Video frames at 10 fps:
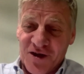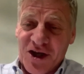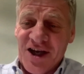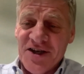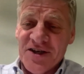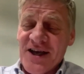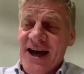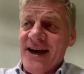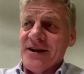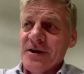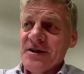key to data